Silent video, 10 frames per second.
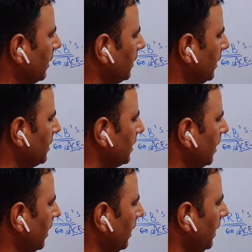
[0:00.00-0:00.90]
this
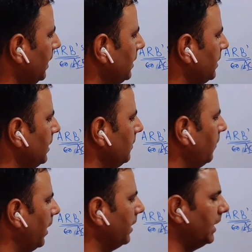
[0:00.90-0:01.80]

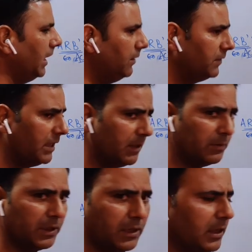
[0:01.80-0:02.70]
AT1
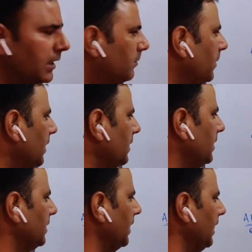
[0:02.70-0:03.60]
available, because
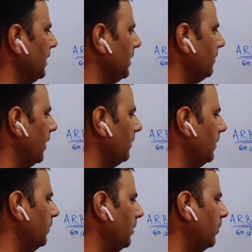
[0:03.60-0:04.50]
this AT1 will
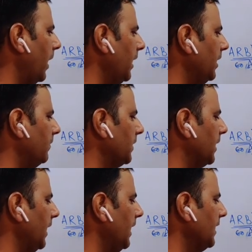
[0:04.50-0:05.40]
be binding with
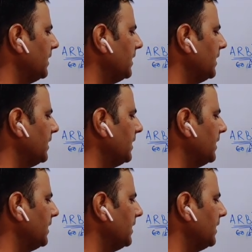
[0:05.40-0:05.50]
ACE